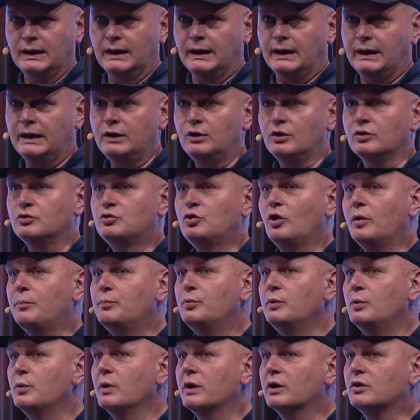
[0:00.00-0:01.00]
And on top,
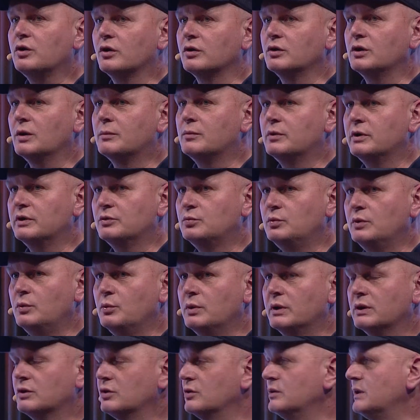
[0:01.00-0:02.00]
we were a conglomerate. We
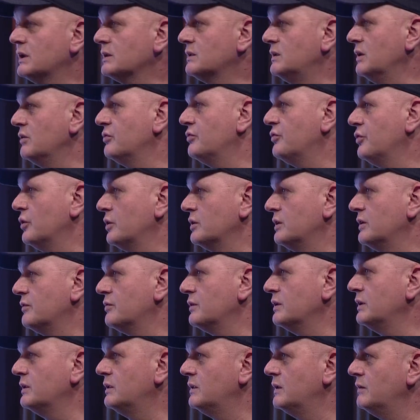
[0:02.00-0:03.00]
were conducting 4
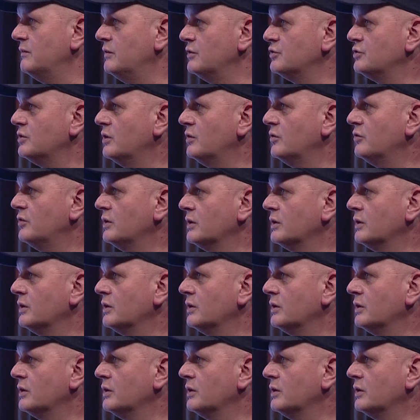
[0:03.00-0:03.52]
different divisions,